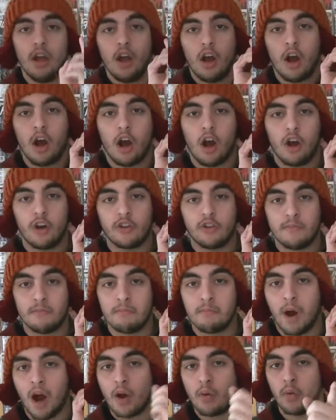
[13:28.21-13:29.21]
You
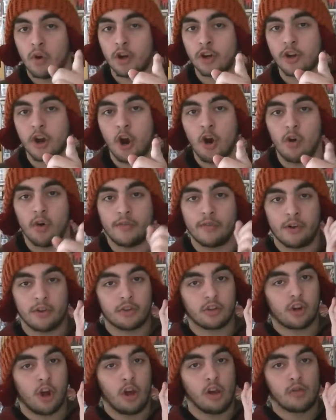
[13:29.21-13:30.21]
might want to go if you're
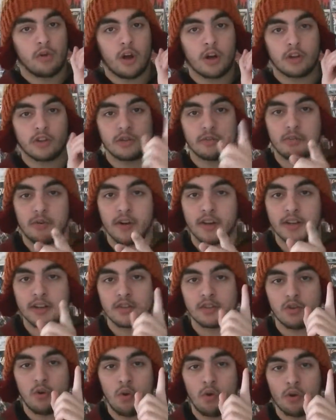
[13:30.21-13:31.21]
in the Colorado
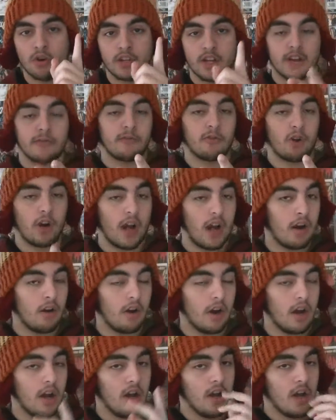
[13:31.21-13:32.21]
Springs or Denver
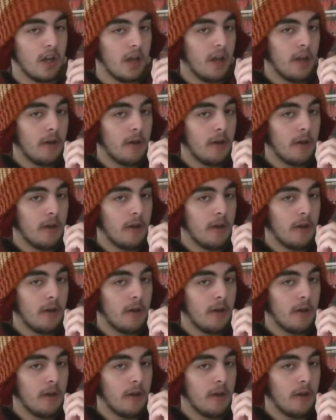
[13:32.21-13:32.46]
area.